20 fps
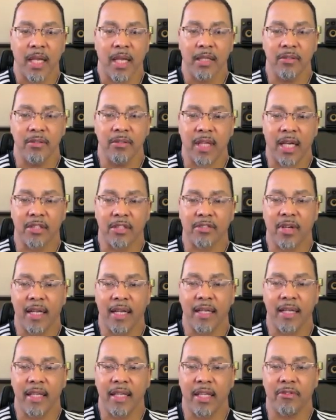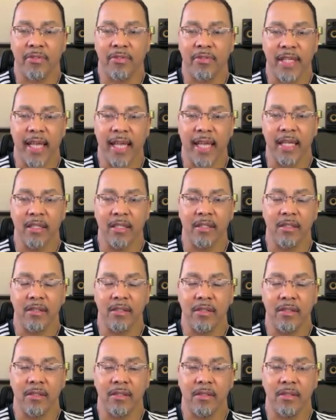And you start trying to then create,
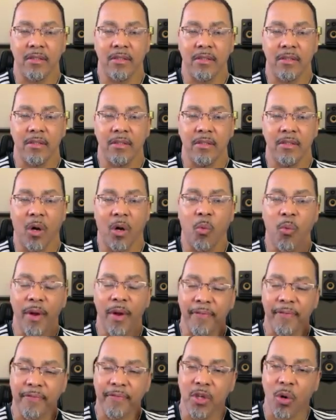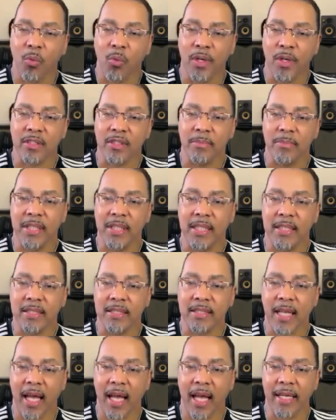you know, with your wisdom and
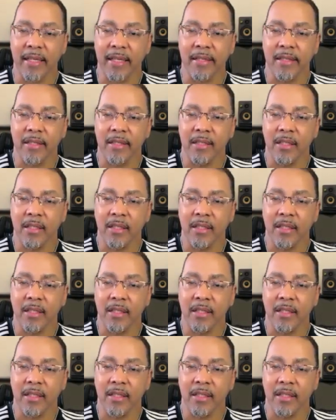insight,